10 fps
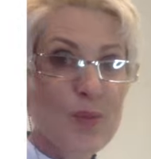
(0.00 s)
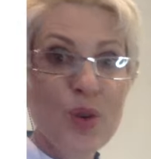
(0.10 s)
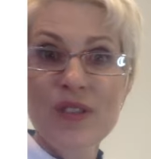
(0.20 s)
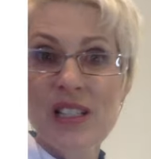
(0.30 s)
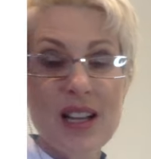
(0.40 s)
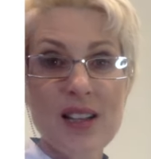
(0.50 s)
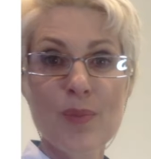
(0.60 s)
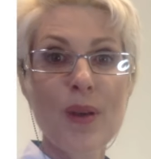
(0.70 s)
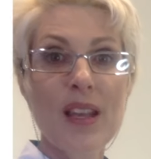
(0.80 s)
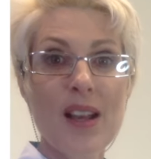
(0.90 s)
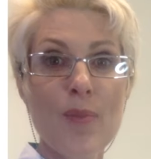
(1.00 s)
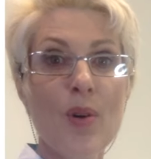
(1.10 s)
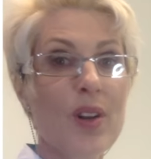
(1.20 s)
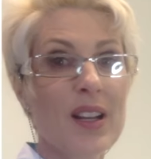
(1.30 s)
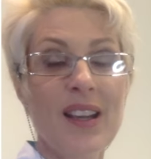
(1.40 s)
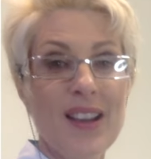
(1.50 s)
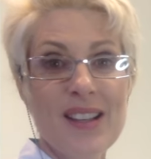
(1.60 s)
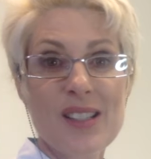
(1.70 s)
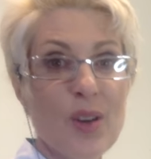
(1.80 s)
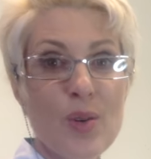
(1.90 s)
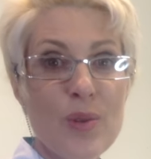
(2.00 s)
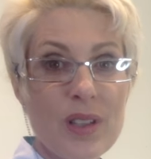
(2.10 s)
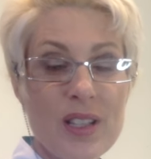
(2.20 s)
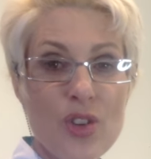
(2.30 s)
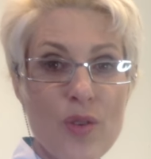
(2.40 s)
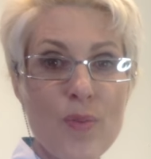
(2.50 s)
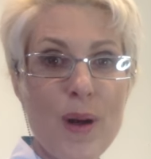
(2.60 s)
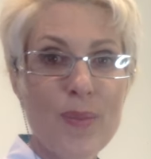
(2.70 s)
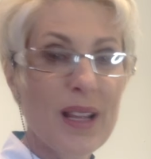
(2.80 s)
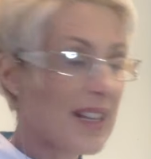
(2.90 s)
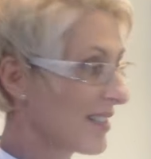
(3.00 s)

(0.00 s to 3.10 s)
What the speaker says: the movie stars are picking up on it, so will the general public.